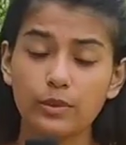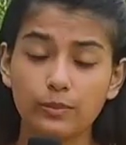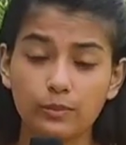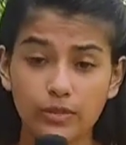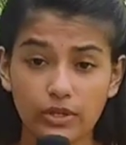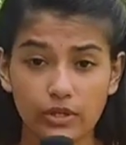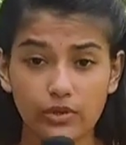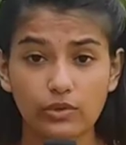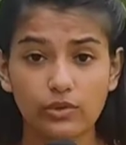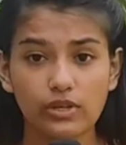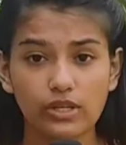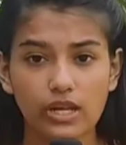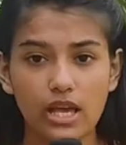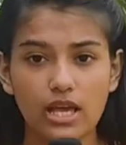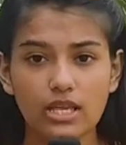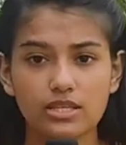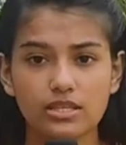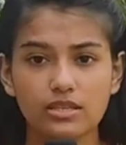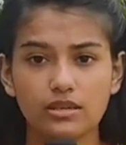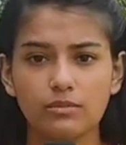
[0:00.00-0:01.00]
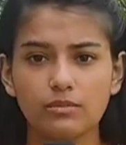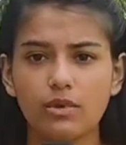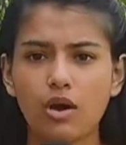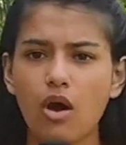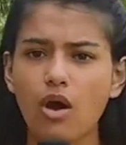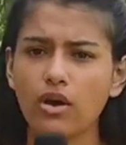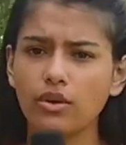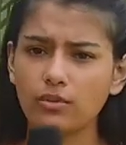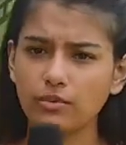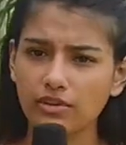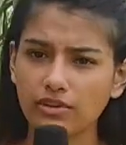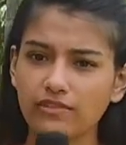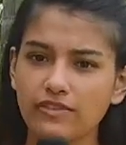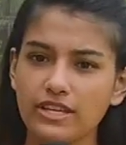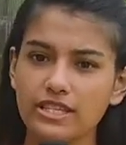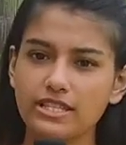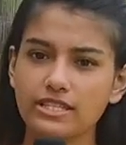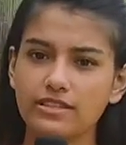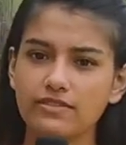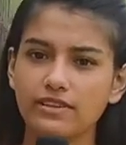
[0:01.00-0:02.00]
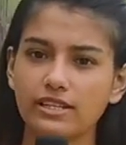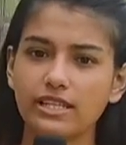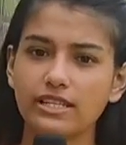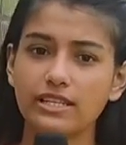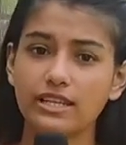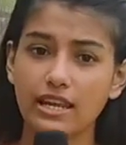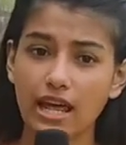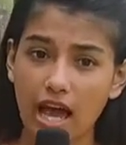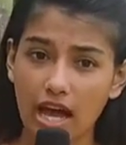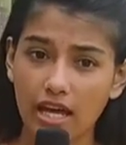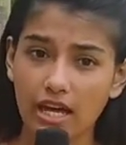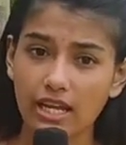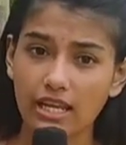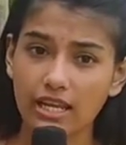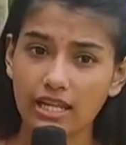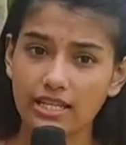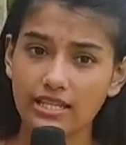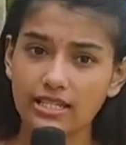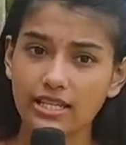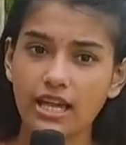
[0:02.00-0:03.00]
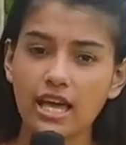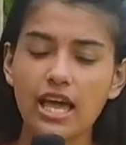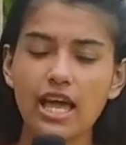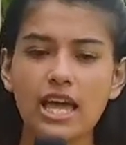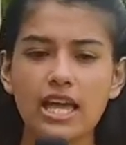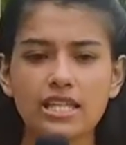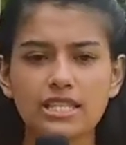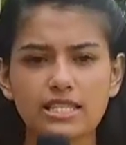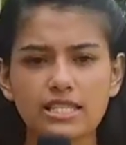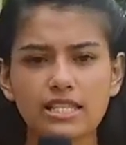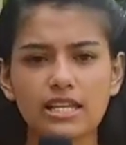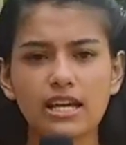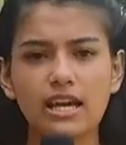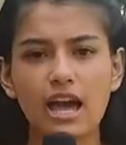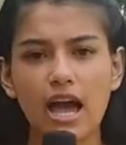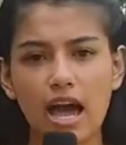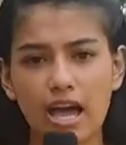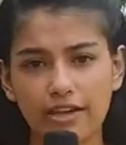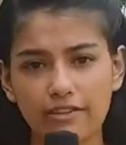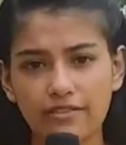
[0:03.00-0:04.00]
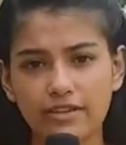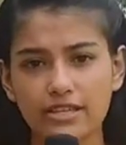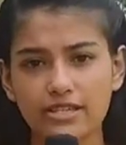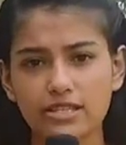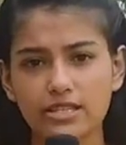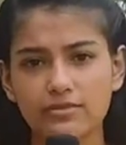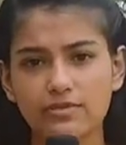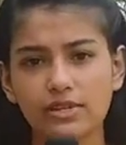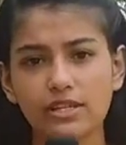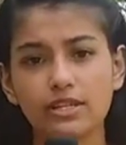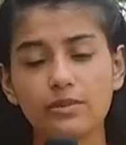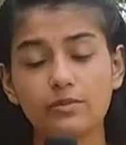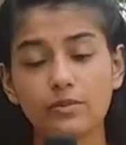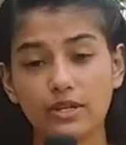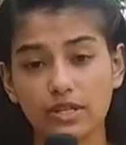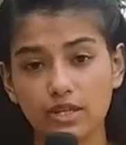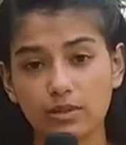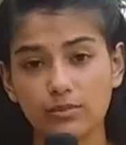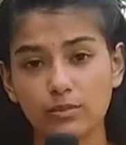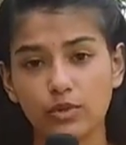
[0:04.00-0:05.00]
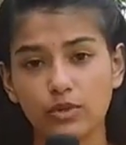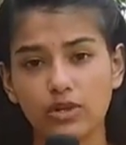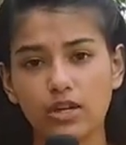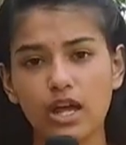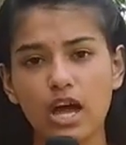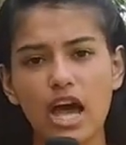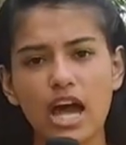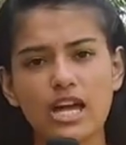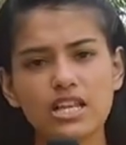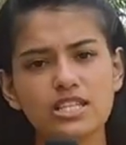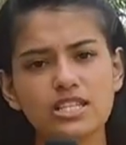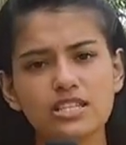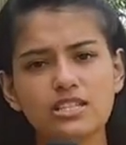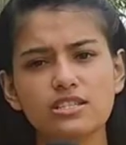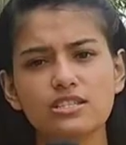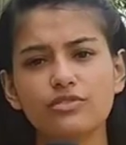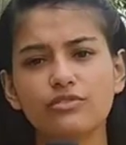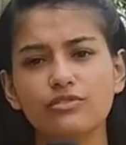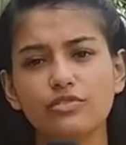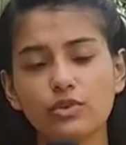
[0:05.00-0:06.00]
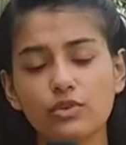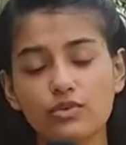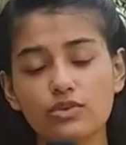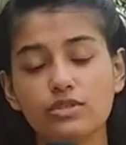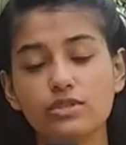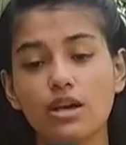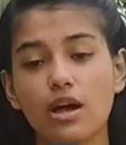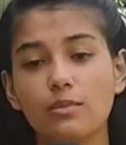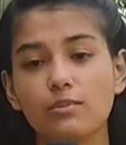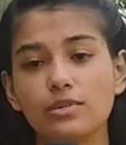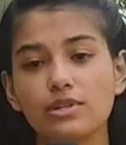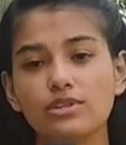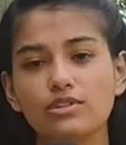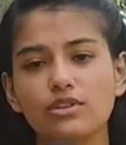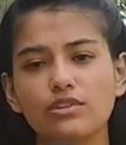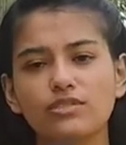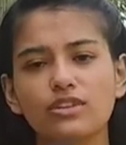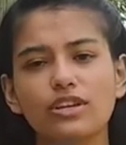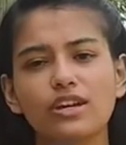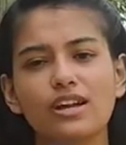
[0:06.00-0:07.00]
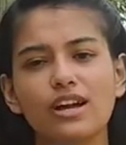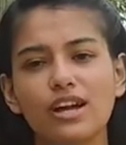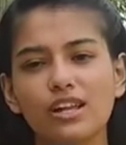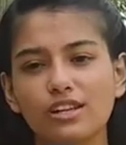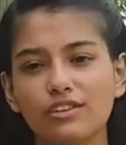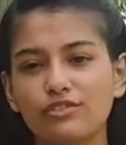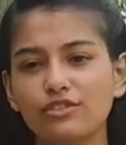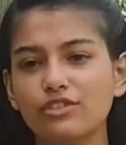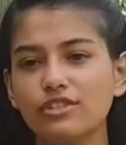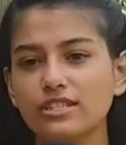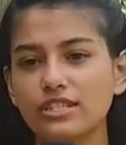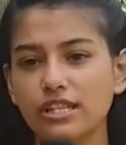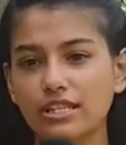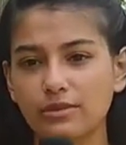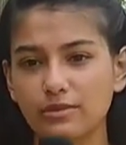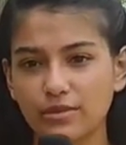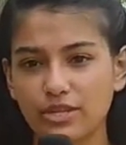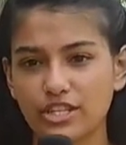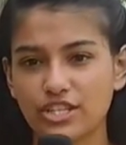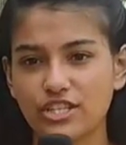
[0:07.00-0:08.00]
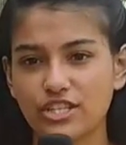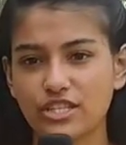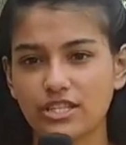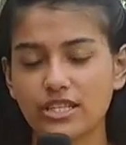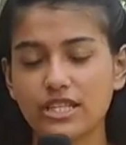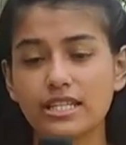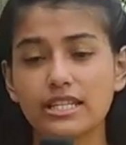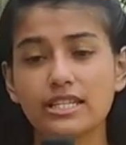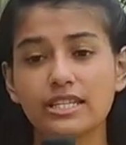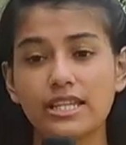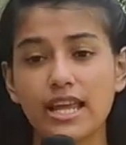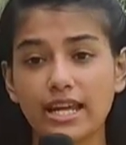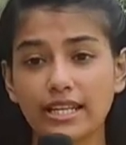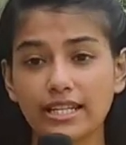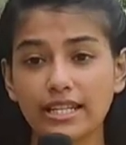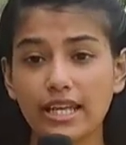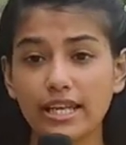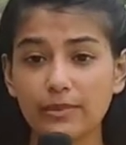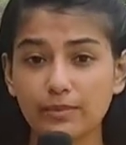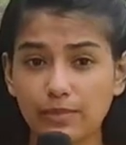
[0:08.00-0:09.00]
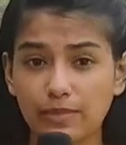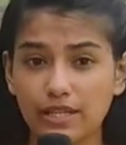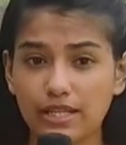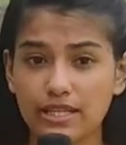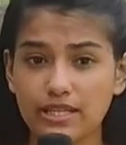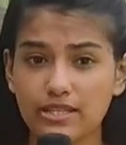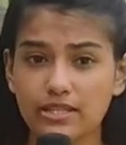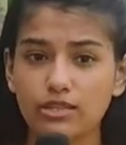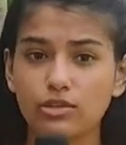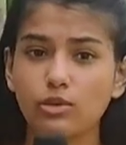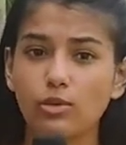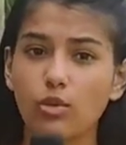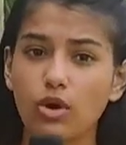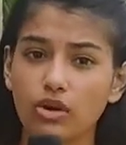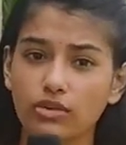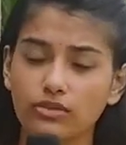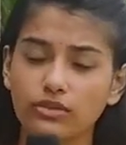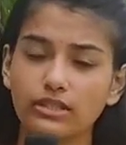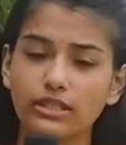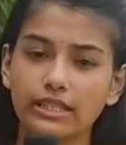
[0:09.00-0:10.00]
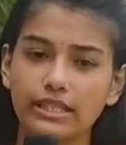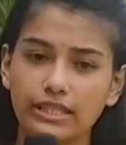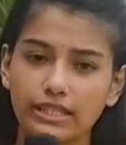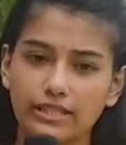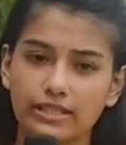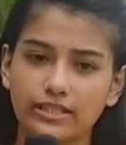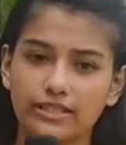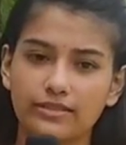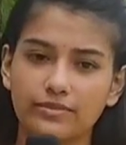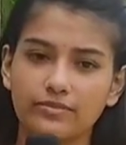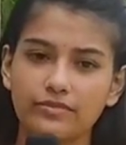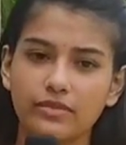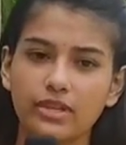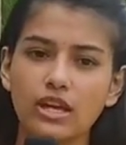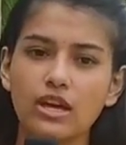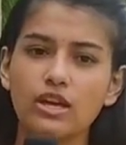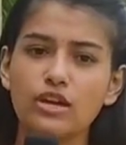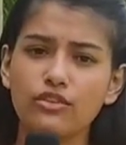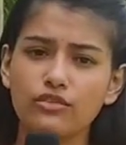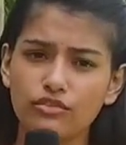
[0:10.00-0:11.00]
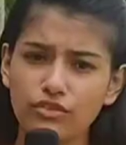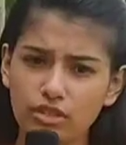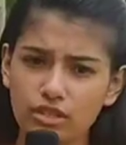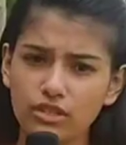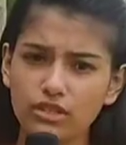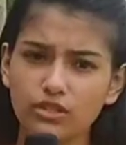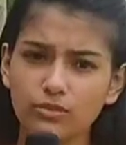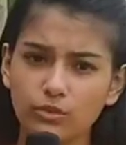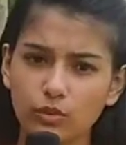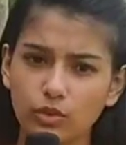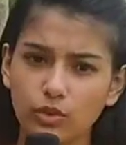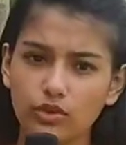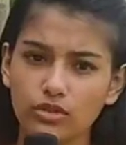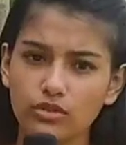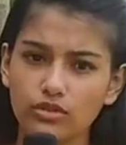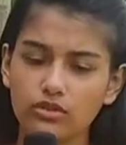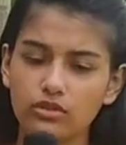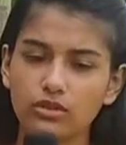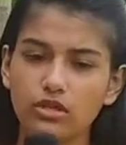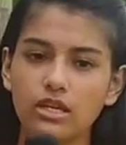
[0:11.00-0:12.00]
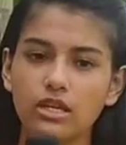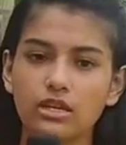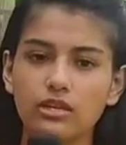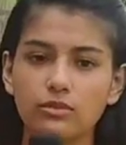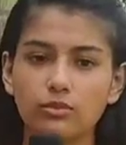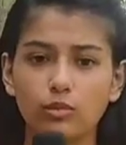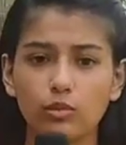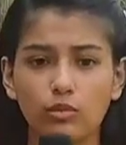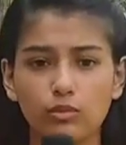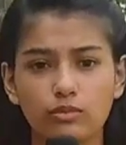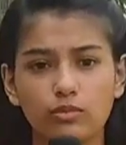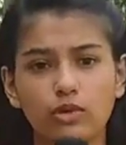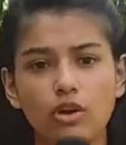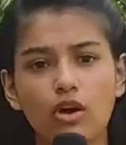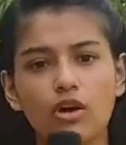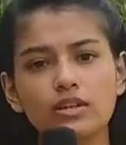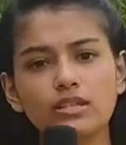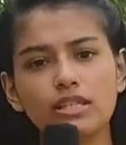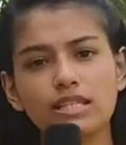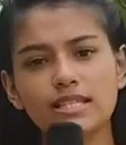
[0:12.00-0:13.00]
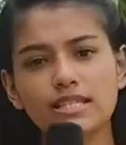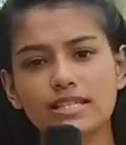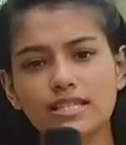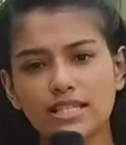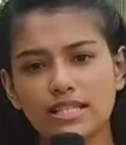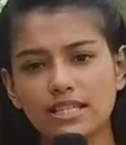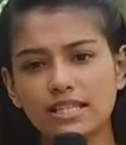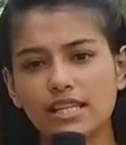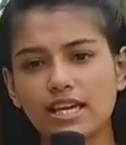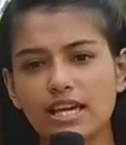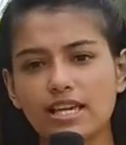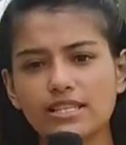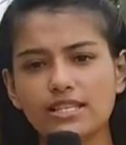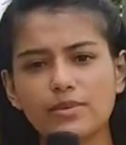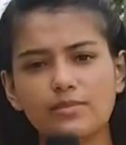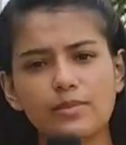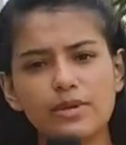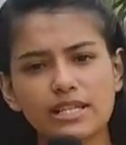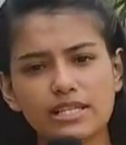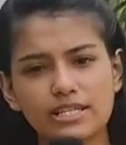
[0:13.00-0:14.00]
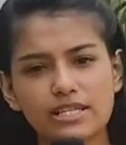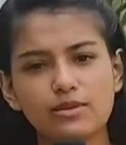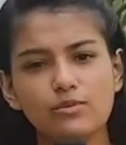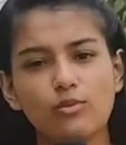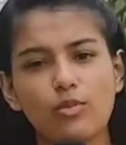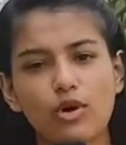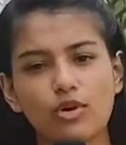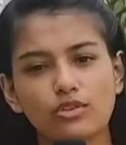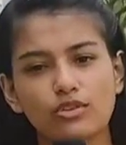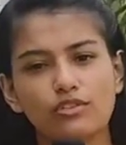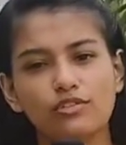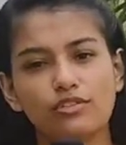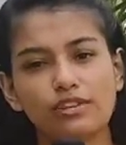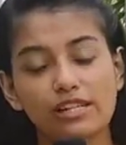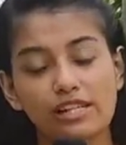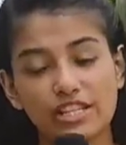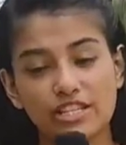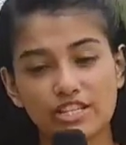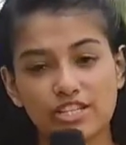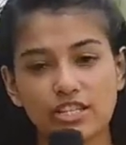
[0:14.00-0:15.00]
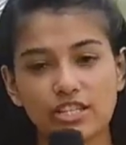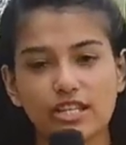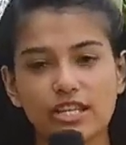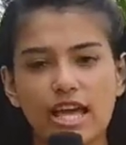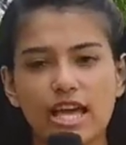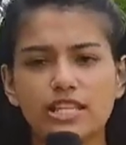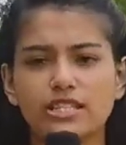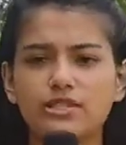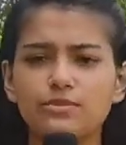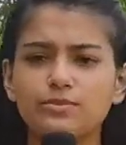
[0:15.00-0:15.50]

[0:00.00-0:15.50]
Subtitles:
Bihu in Assam, Hornbill Festival in Nagaland, and Sanghai Festival in Manipur are just a few examples of the colorful celebration that take place throughout the year. Furthermore, Northeast India is a melting pot of religion and